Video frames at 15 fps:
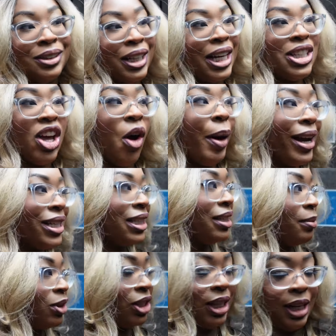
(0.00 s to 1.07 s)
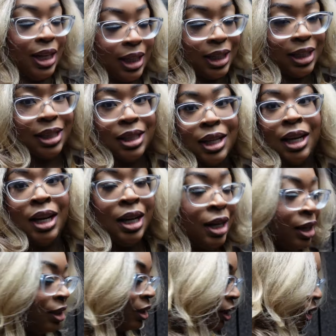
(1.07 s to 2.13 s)
it's always some shenanigans.
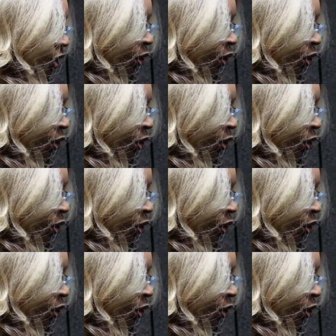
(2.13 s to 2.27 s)
So